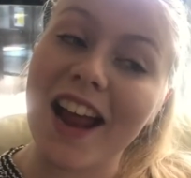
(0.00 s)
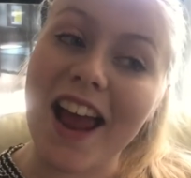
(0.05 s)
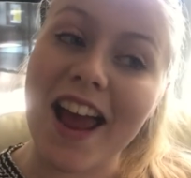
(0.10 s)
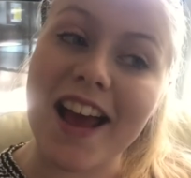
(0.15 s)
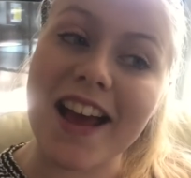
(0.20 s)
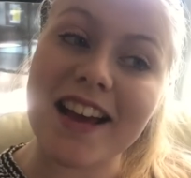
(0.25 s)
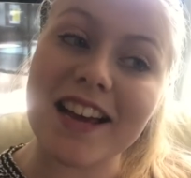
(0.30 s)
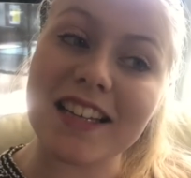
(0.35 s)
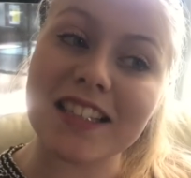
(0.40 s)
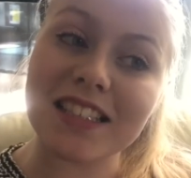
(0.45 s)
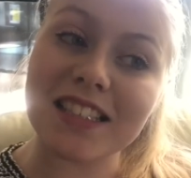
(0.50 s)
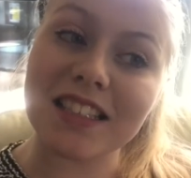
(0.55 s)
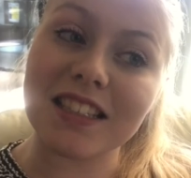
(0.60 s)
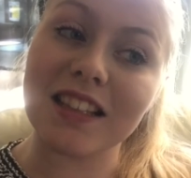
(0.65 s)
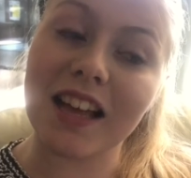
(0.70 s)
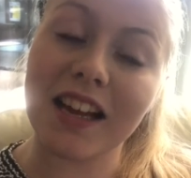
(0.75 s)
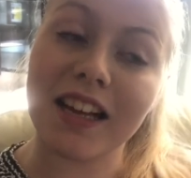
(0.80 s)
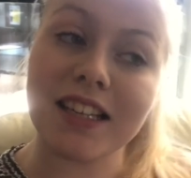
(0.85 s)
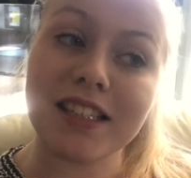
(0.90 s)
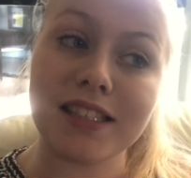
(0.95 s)
And
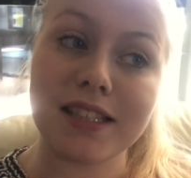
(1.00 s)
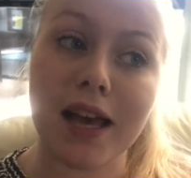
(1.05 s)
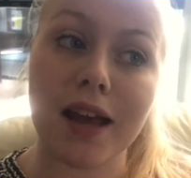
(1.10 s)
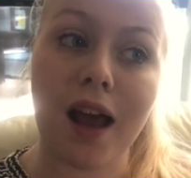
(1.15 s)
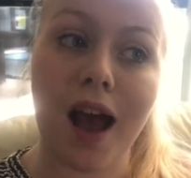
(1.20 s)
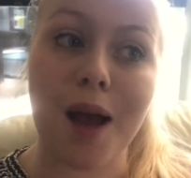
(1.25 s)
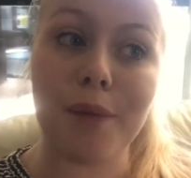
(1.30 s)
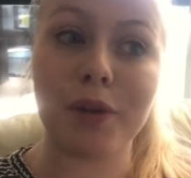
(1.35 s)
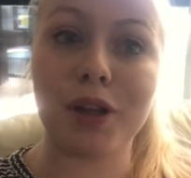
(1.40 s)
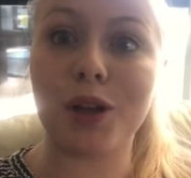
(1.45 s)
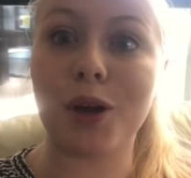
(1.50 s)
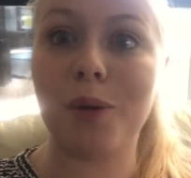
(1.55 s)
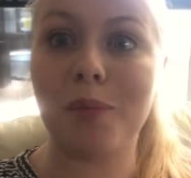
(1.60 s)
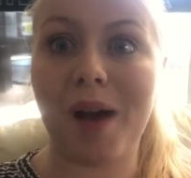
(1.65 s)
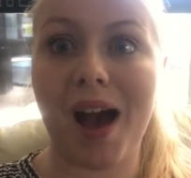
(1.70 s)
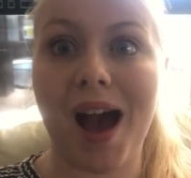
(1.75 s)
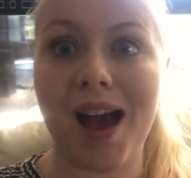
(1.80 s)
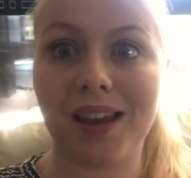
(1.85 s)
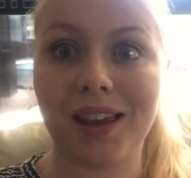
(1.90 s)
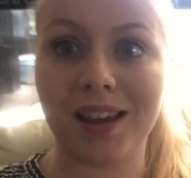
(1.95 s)
like I said, I'm gonna go
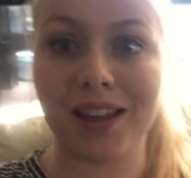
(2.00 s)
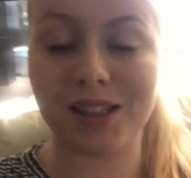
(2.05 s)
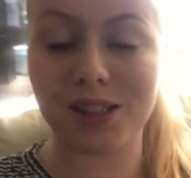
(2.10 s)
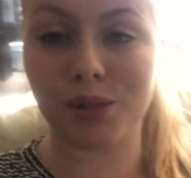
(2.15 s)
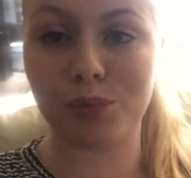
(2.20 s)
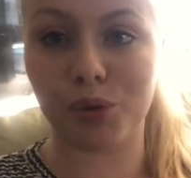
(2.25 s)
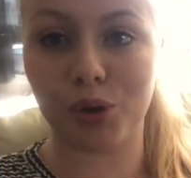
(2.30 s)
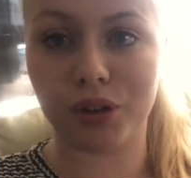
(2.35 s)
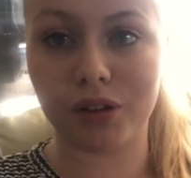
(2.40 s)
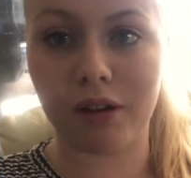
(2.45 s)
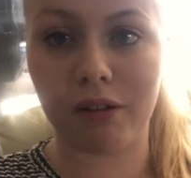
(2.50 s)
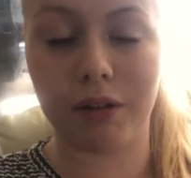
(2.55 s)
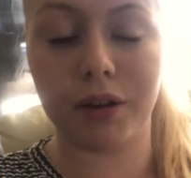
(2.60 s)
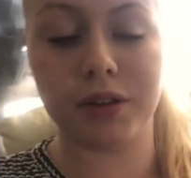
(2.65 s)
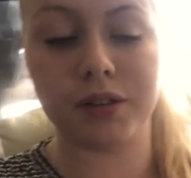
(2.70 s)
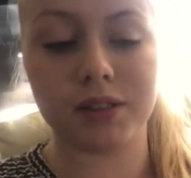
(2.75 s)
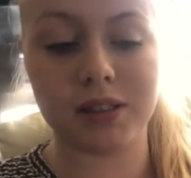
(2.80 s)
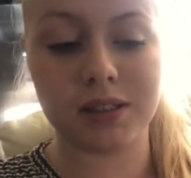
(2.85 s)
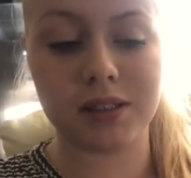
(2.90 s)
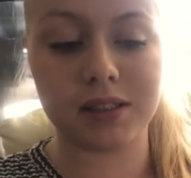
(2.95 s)
back and get some more
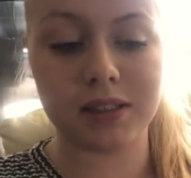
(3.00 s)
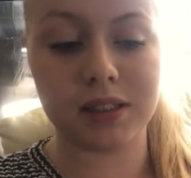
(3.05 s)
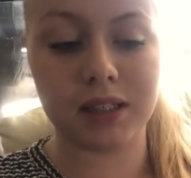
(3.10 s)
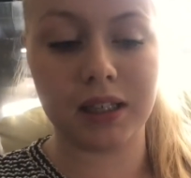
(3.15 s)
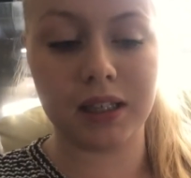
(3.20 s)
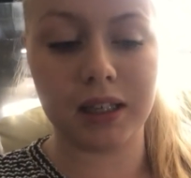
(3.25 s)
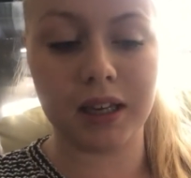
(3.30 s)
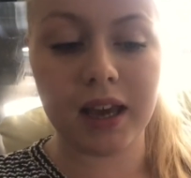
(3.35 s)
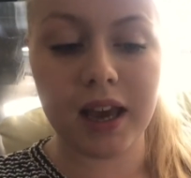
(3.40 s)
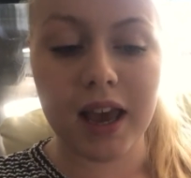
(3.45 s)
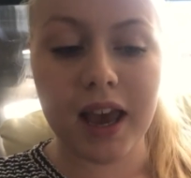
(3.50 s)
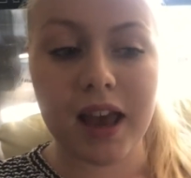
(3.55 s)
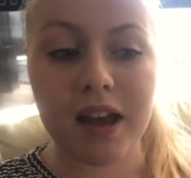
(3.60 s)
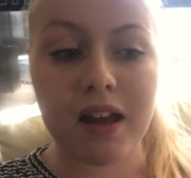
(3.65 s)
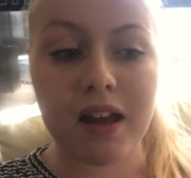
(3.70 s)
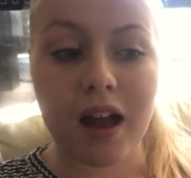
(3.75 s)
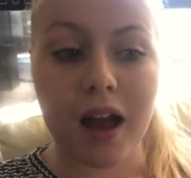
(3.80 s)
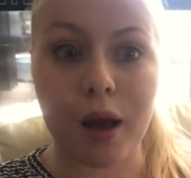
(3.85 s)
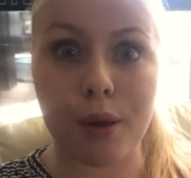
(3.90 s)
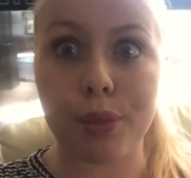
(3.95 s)
colors and see
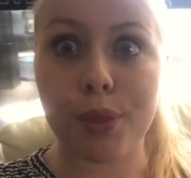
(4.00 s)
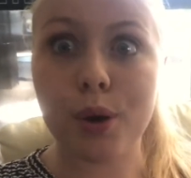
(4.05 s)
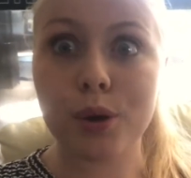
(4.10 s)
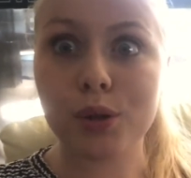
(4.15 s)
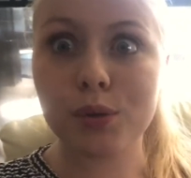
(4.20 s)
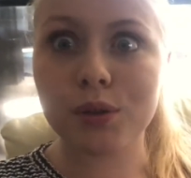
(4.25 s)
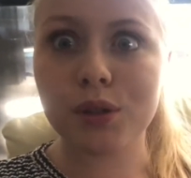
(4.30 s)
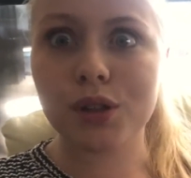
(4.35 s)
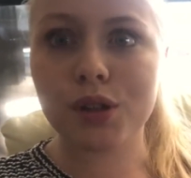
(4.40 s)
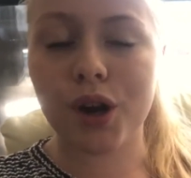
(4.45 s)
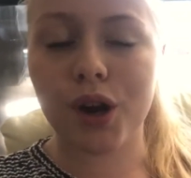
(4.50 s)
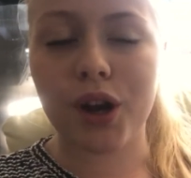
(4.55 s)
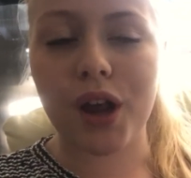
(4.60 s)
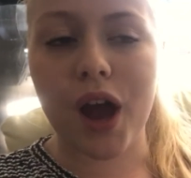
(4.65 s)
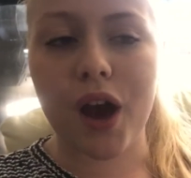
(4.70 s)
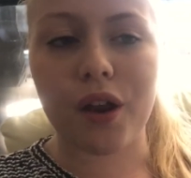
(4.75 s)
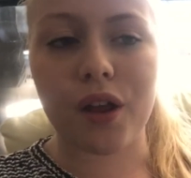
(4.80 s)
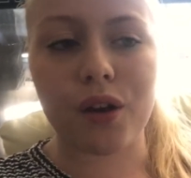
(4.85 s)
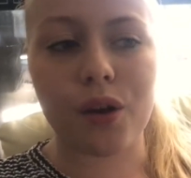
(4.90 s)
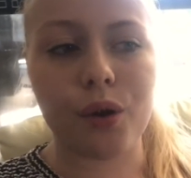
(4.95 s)
how those ones turned
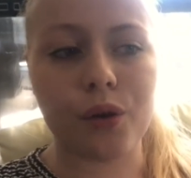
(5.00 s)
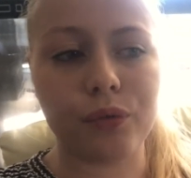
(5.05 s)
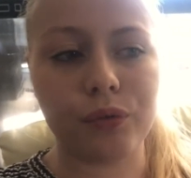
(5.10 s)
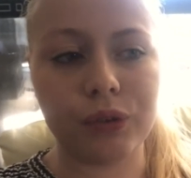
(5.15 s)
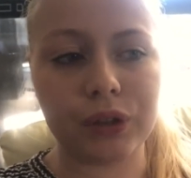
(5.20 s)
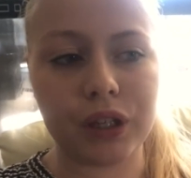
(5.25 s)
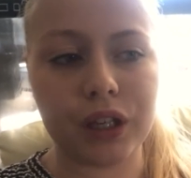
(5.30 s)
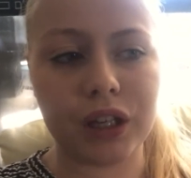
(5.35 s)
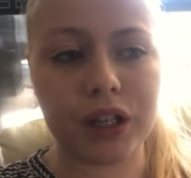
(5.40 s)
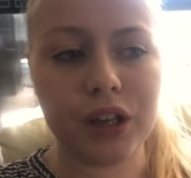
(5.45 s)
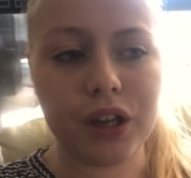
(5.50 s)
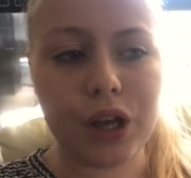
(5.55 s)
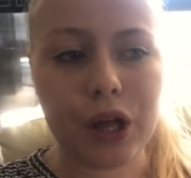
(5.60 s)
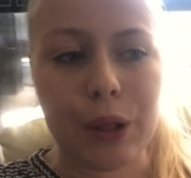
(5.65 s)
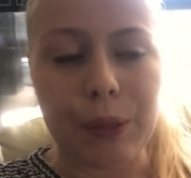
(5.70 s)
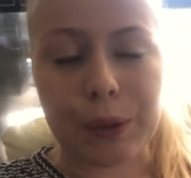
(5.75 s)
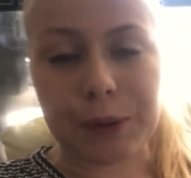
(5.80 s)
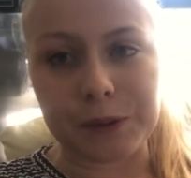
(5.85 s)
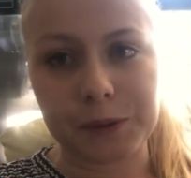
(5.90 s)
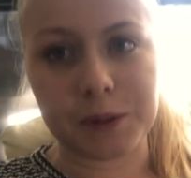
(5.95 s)
out, and hopefully
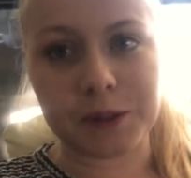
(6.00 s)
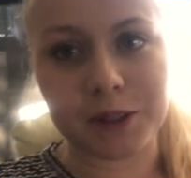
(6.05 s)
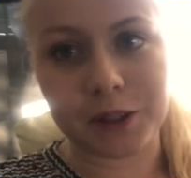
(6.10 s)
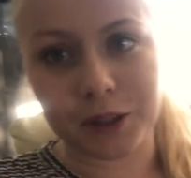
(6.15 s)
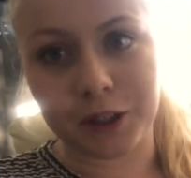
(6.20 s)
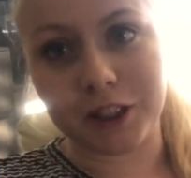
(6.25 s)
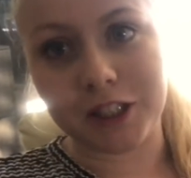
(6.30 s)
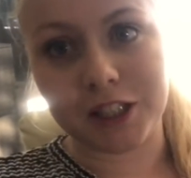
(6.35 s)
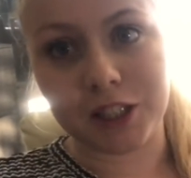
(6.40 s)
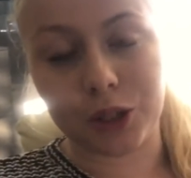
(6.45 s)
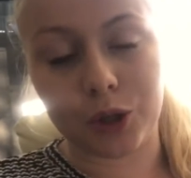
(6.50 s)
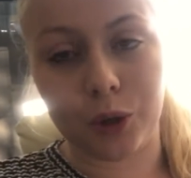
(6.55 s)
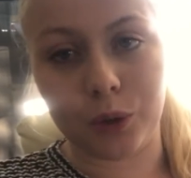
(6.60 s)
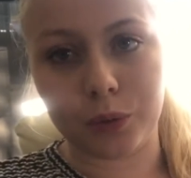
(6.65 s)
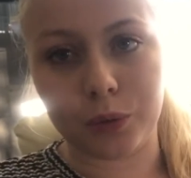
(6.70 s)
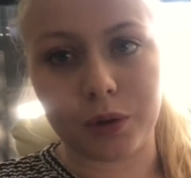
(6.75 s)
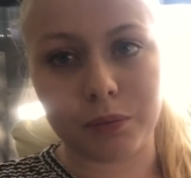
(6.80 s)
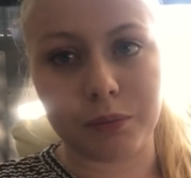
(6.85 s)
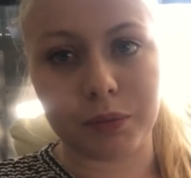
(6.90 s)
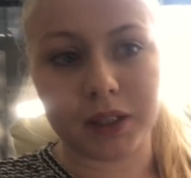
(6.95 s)
those ones are good as the
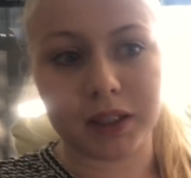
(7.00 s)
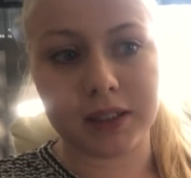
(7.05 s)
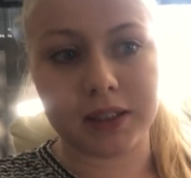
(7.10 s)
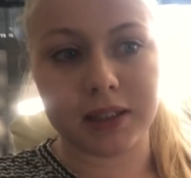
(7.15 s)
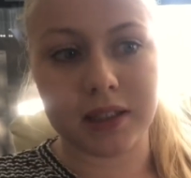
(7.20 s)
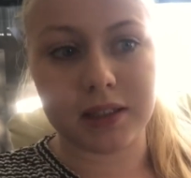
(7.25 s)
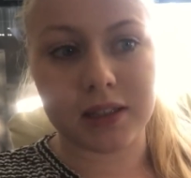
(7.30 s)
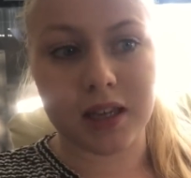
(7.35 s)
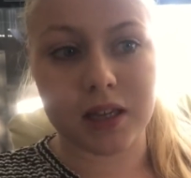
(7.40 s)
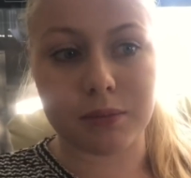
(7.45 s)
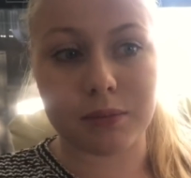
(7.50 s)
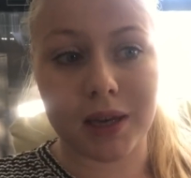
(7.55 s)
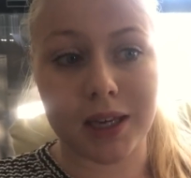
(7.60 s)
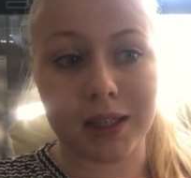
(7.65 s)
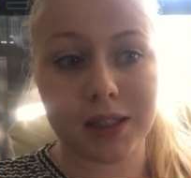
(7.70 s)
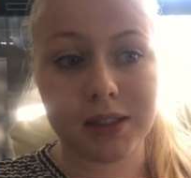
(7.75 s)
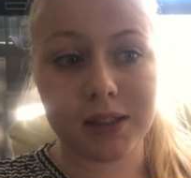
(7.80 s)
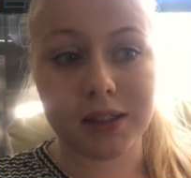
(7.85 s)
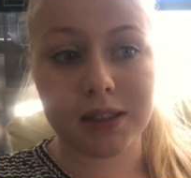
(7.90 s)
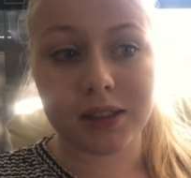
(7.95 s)
gold one, because it
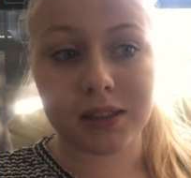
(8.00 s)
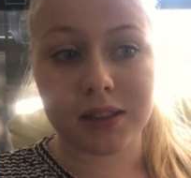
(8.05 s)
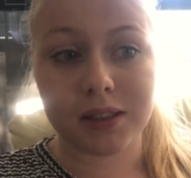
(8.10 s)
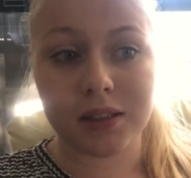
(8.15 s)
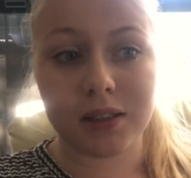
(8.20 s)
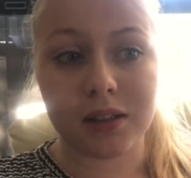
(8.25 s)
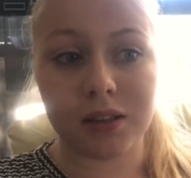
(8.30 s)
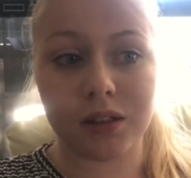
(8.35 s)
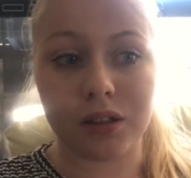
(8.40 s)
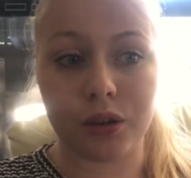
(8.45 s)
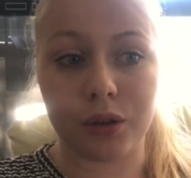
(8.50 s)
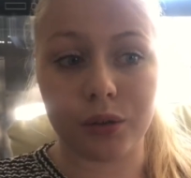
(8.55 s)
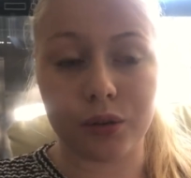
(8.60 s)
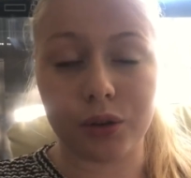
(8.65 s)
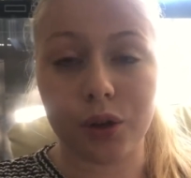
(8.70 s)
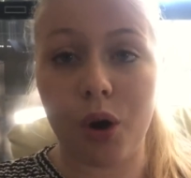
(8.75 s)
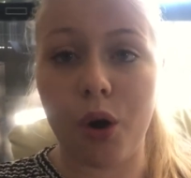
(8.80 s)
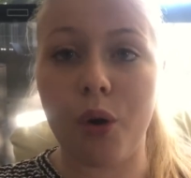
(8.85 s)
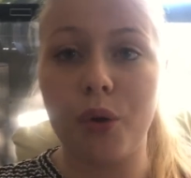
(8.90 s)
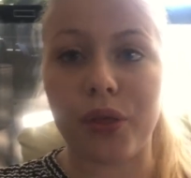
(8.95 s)
makes, you know,
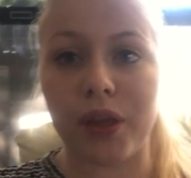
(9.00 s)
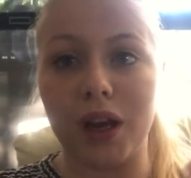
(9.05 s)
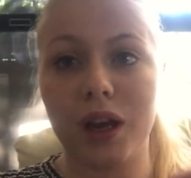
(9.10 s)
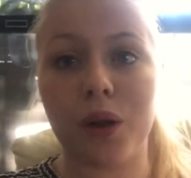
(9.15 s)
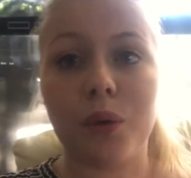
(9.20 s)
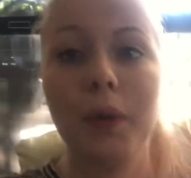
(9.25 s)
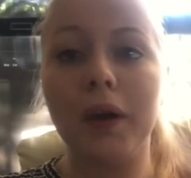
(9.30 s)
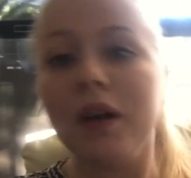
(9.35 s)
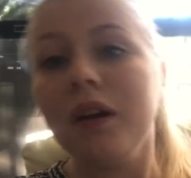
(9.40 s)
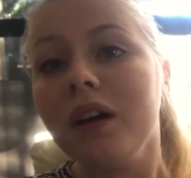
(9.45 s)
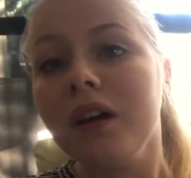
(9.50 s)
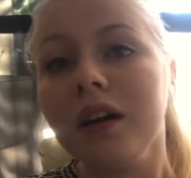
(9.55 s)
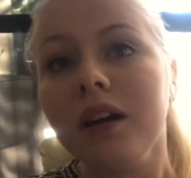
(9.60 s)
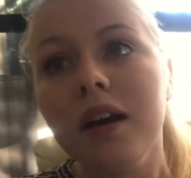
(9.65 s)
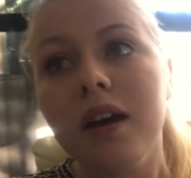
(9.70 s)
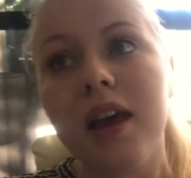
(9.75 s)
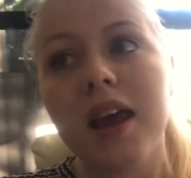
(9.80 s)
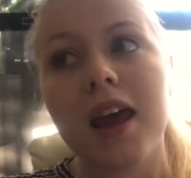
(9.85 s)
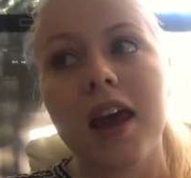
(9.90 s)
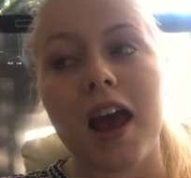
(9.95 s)
the whole thing quicker
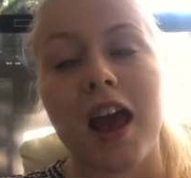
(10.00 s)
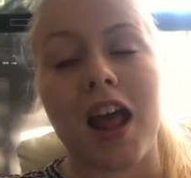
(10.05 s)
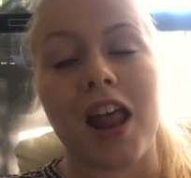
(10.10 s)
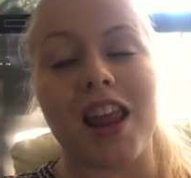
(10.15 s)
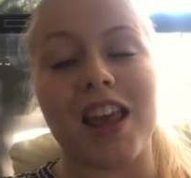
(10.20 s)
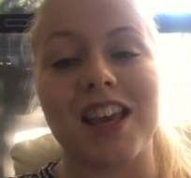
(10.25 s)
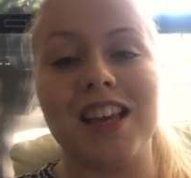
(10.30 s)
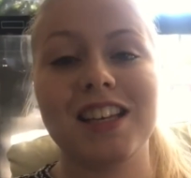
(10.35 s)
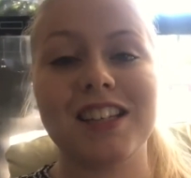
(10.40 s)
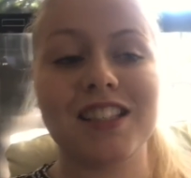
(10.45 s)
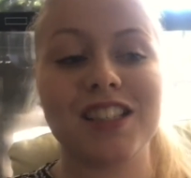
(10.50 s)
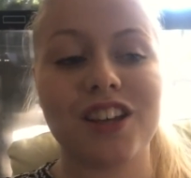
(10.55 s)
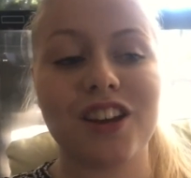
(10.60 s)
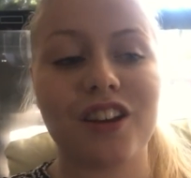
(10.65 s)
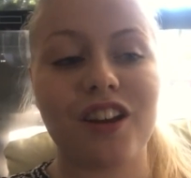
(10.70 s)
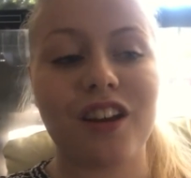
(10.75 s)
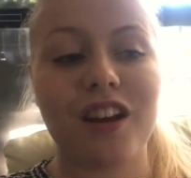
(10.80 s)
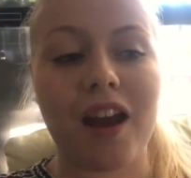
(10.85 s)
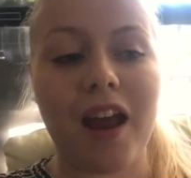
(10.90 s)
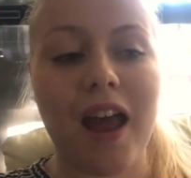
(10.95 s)
and
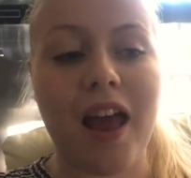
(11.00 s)
easier.